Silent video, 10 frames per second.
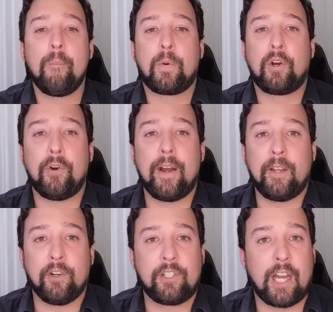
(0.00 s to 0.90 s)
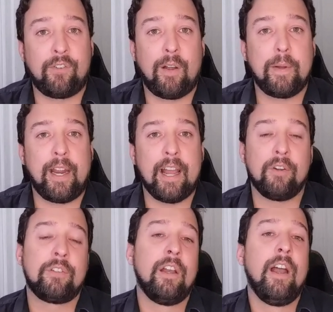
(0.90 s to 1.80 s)
creating your Sketchfab
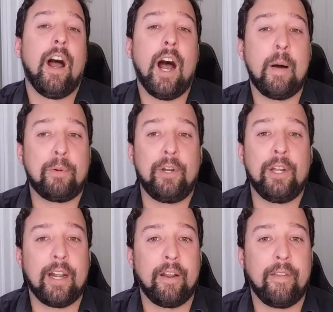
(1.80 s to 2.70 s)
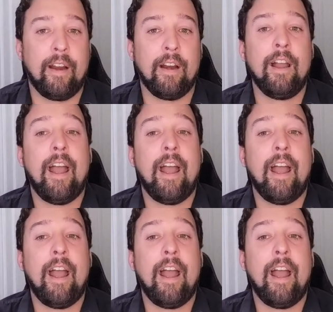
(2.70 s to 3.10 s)
account, uploading it on there,